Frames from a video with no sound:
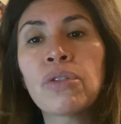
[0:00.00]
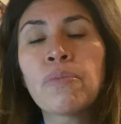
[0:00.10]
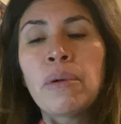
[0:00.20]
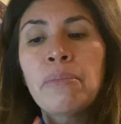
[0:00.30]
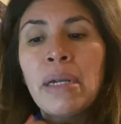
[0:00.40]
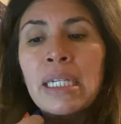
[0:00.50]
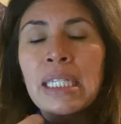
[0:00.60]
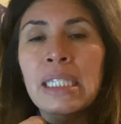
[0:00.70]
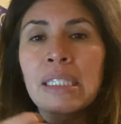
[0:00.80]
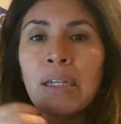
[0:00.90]

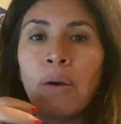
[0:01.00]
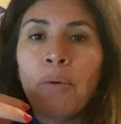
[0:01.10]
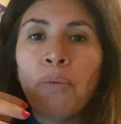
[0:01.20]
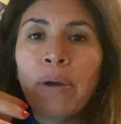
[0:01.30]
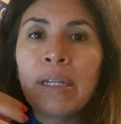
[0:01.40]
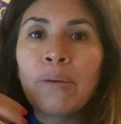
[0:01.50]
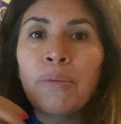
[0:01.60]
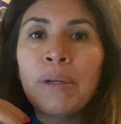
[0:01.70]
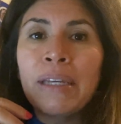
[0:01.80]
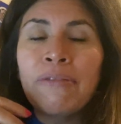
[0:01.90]
supermarket when
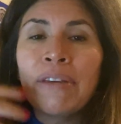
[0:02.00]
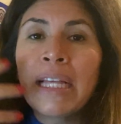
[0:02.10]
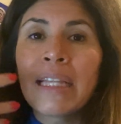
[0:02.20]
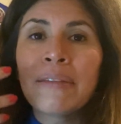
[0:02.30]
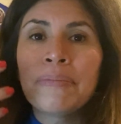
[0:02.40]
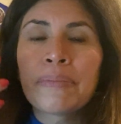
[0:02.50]
we feel